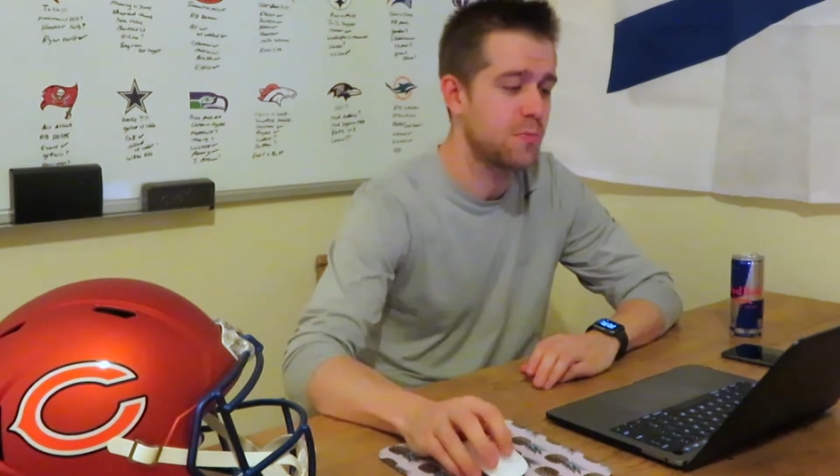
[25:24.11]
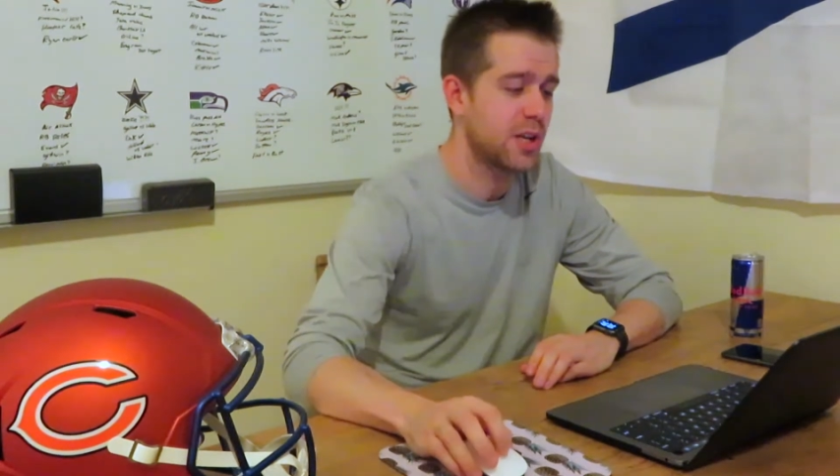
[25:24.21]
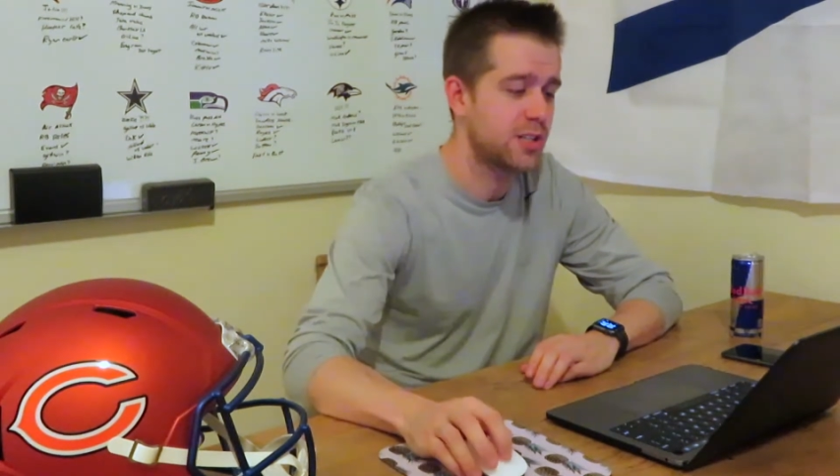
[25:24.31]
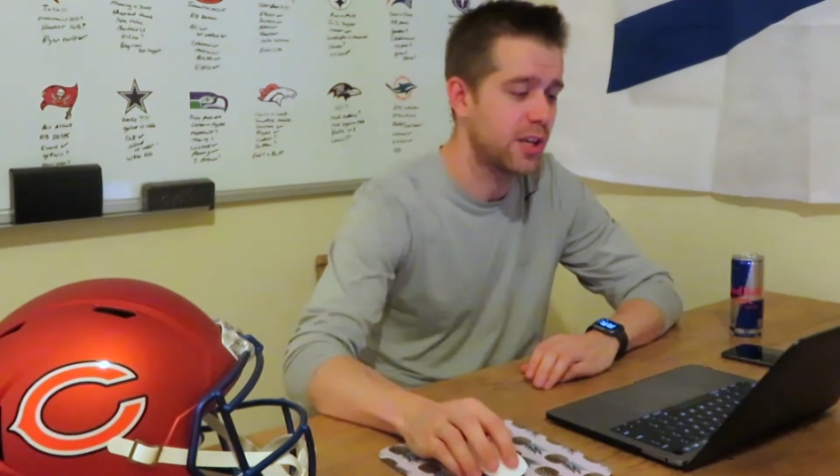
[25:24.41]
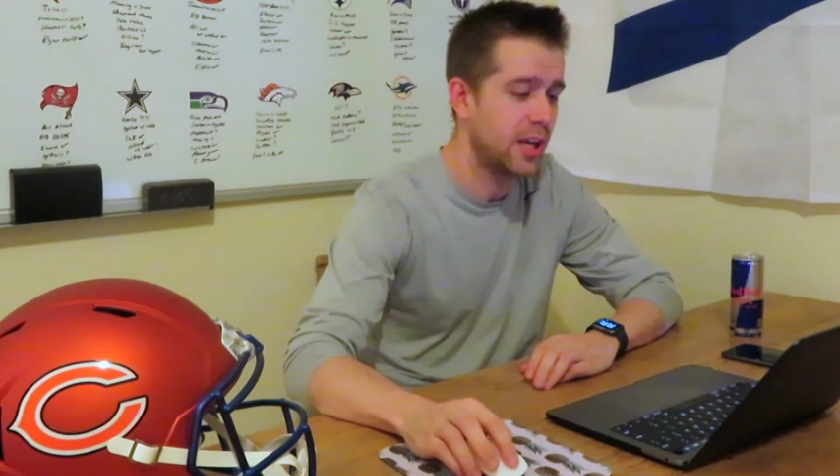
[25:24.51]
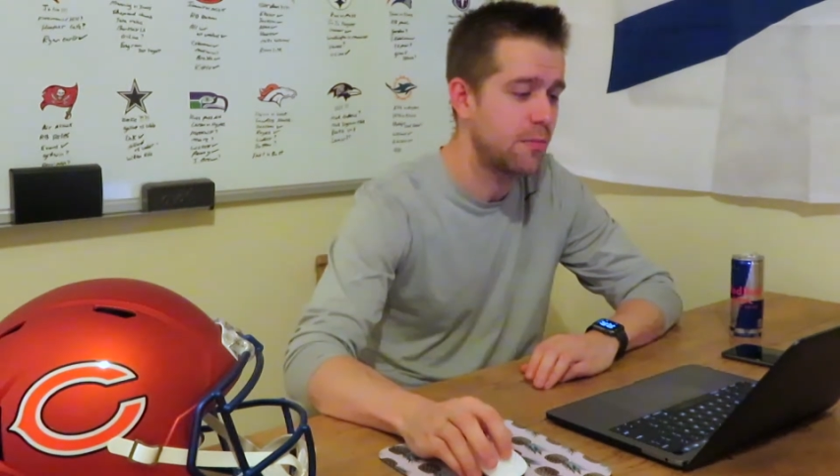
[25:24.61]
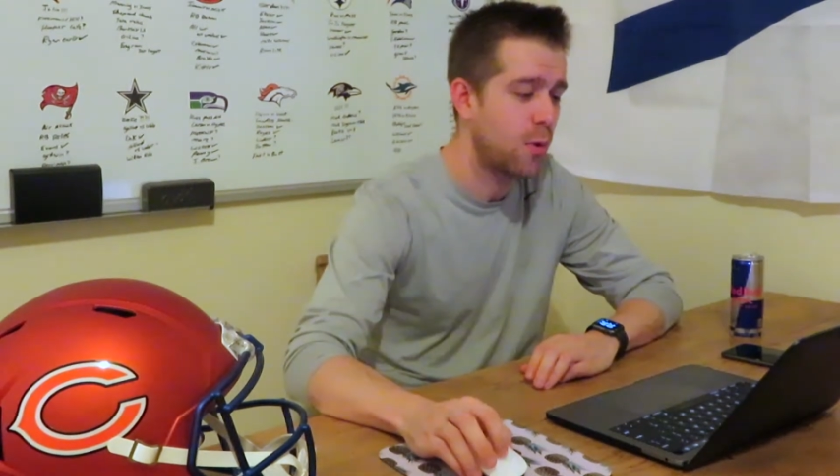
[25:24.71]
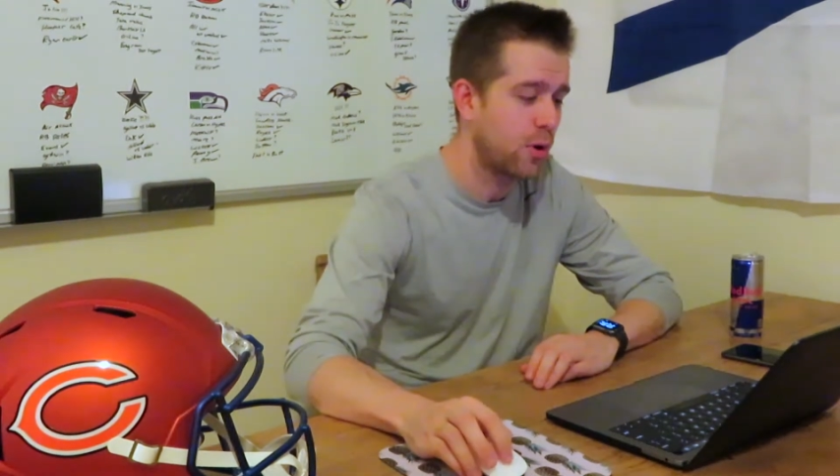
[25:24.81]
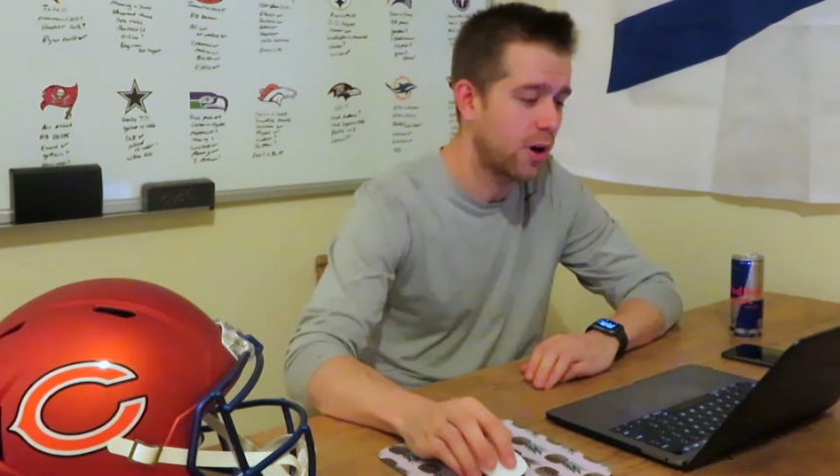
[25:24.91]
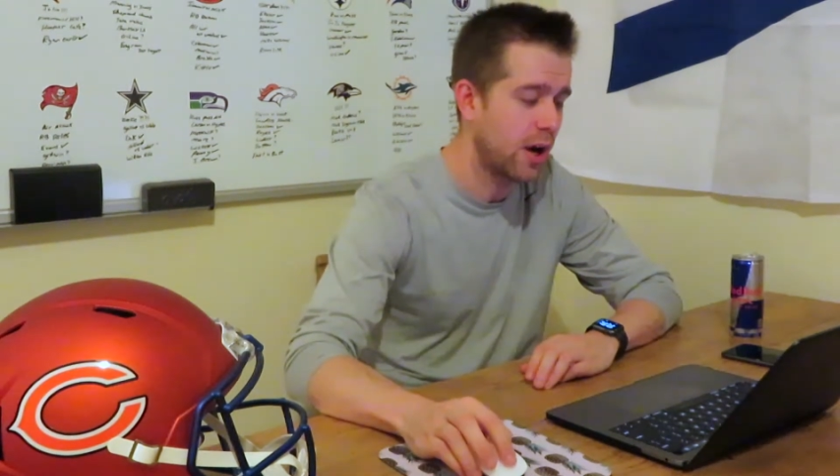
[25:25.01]
mixing in
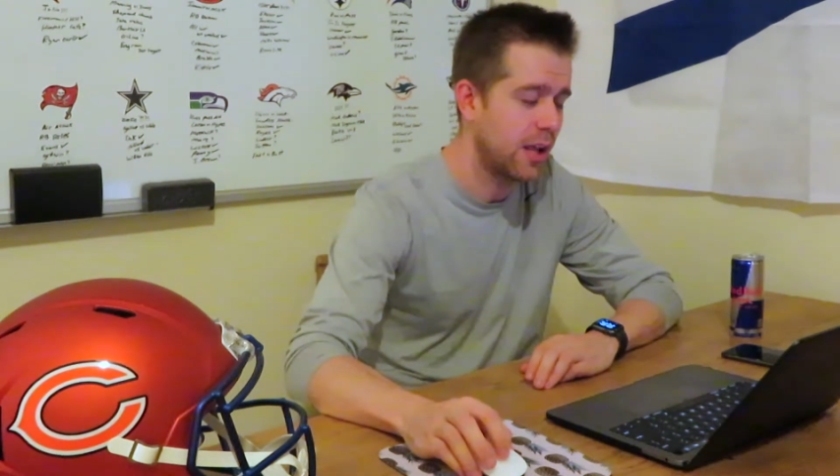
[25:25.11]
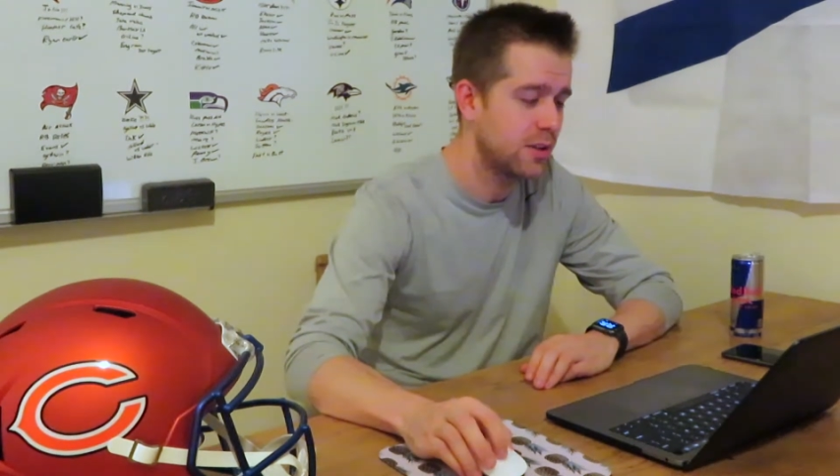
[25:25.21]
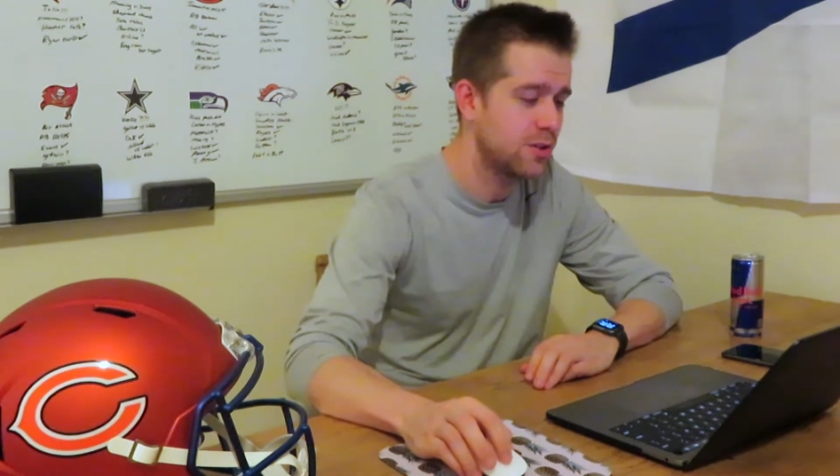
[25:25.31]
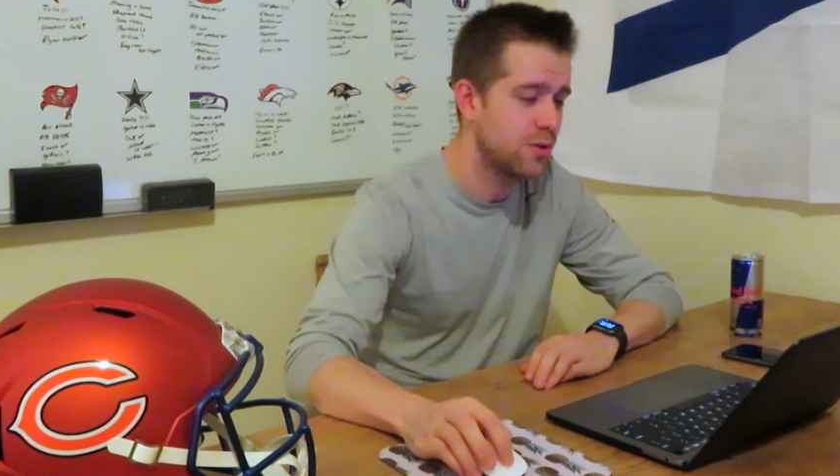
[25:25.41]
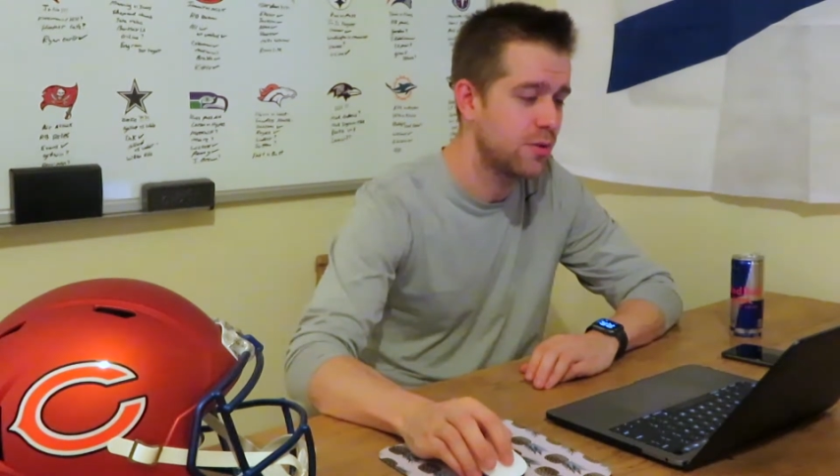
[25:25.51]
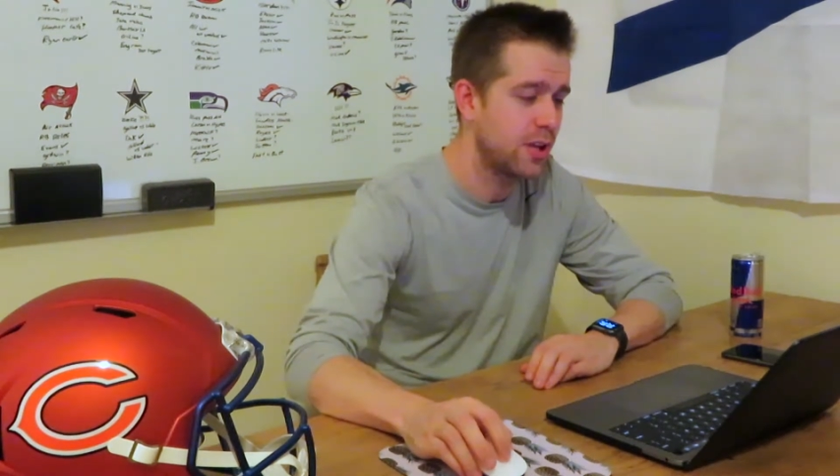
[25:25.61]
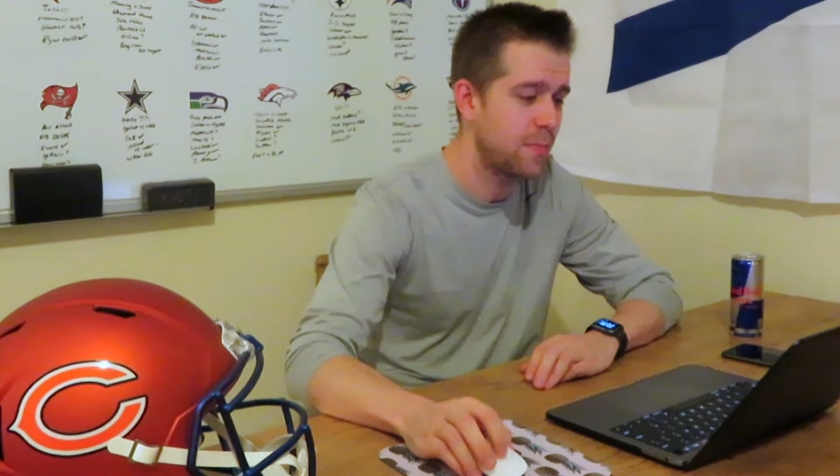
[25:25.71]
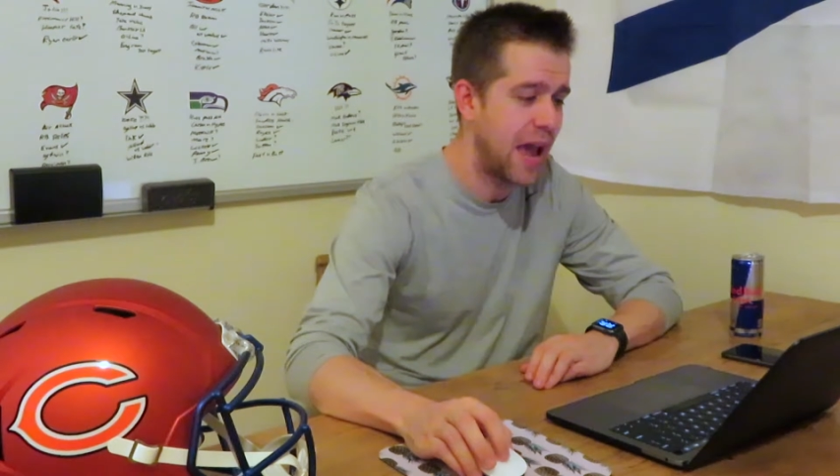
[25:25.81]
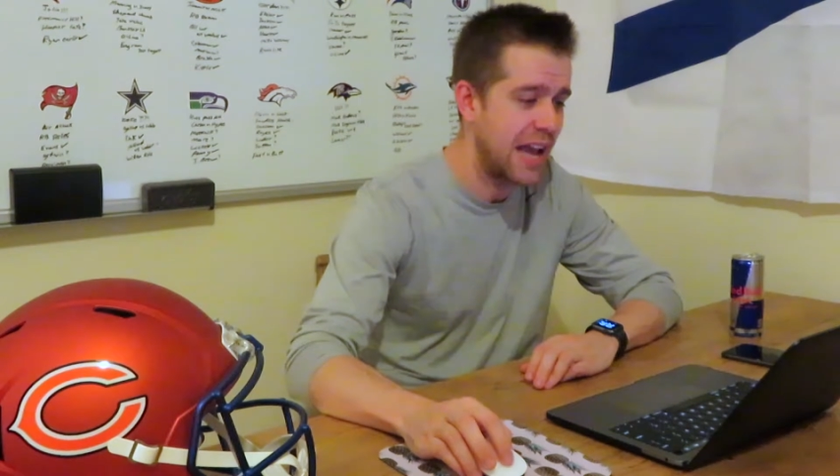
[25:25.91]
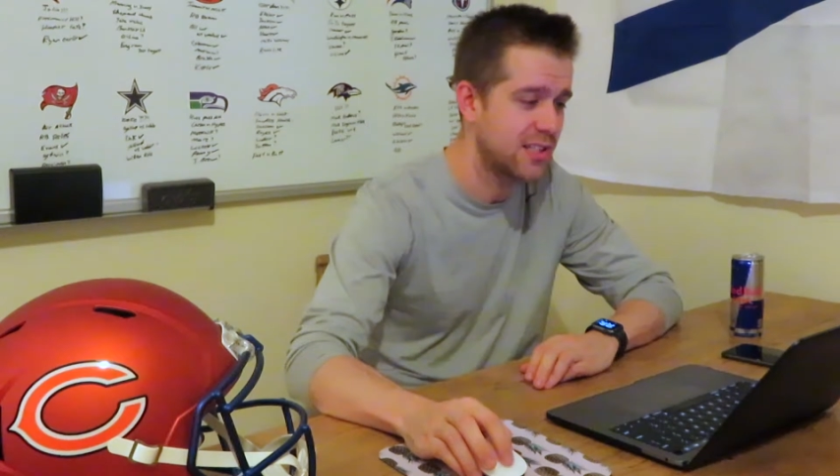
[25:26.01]
more into the
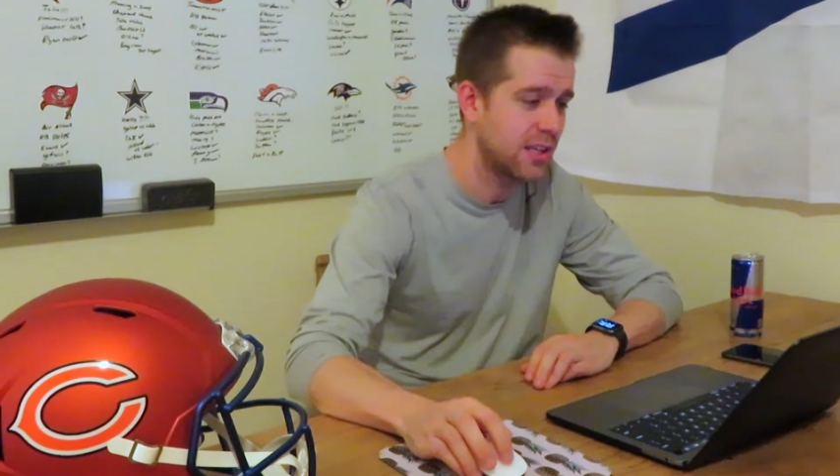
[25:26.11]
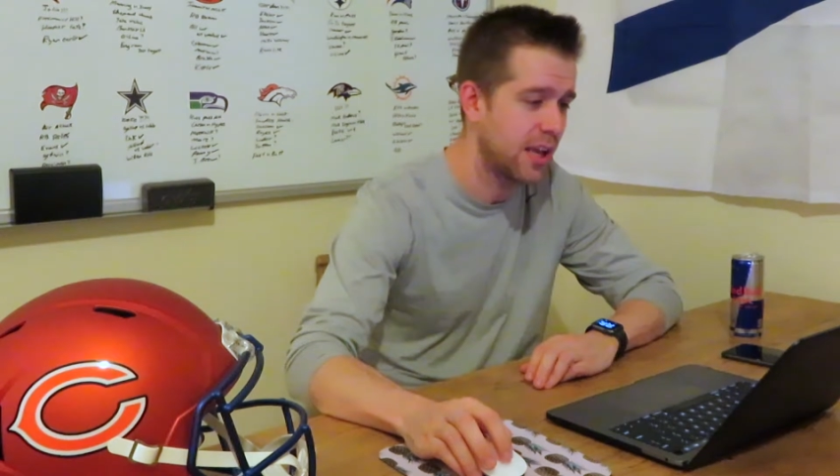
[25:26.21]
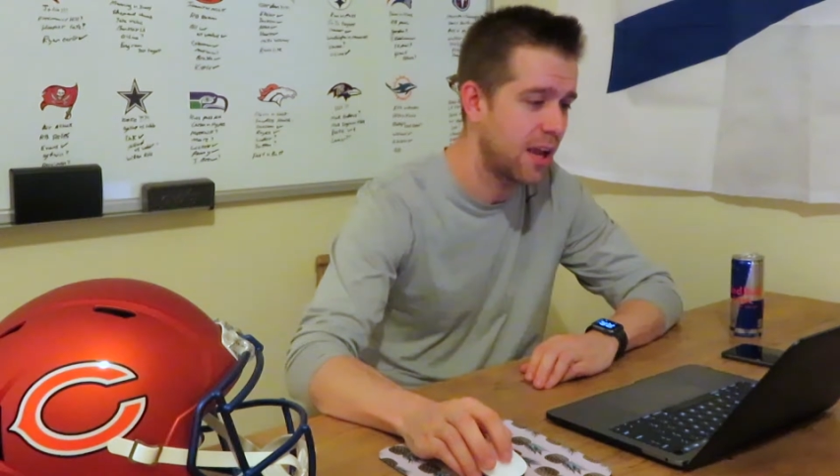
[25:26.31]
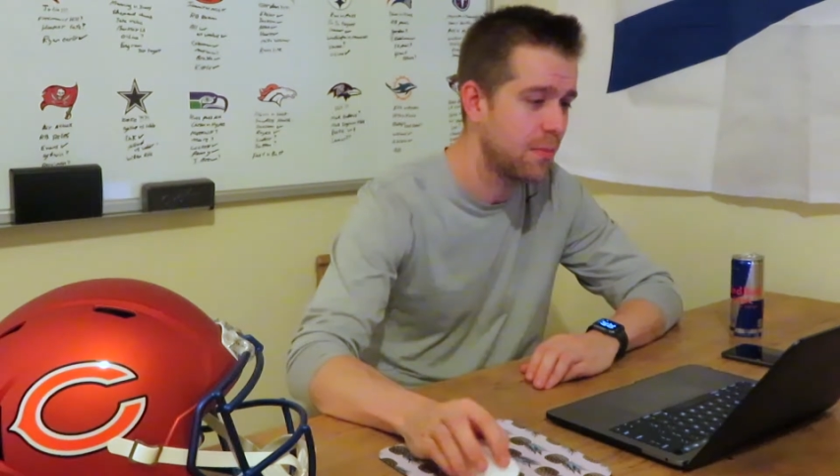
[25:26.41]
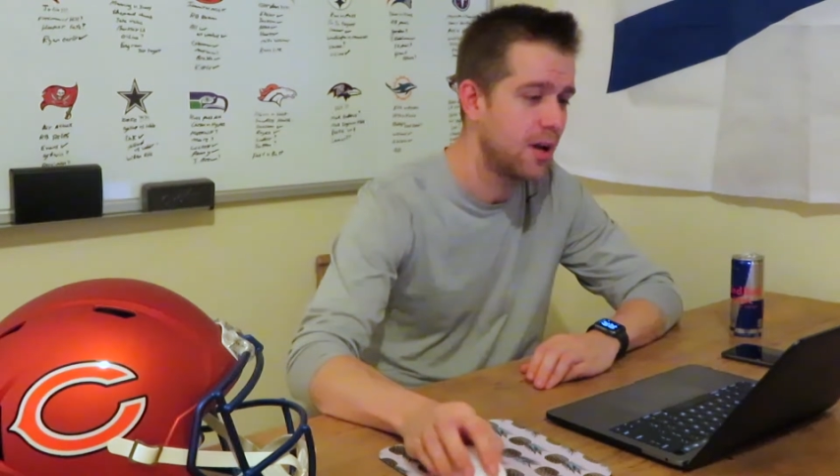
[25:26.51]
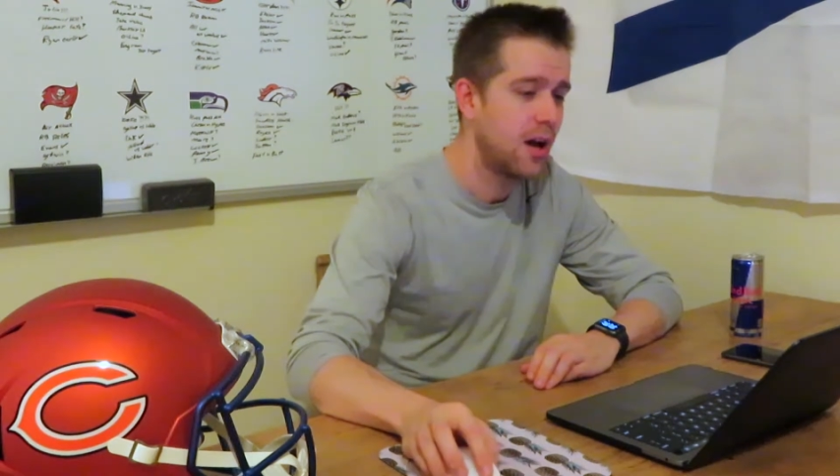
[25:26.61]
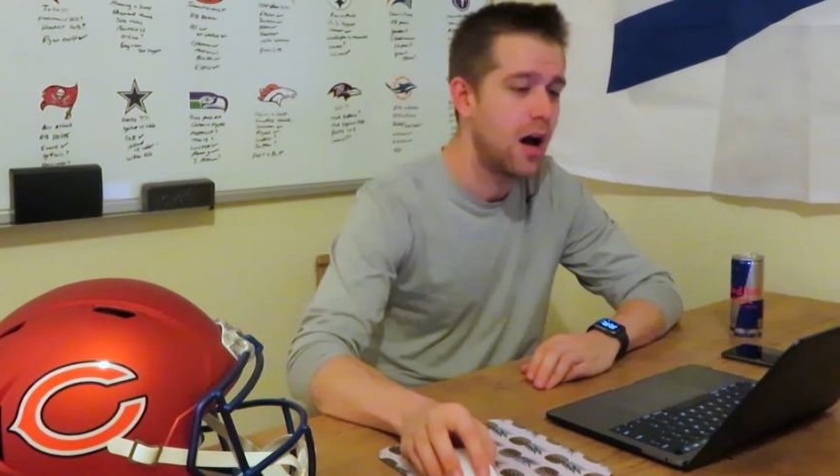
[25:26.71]
passing game.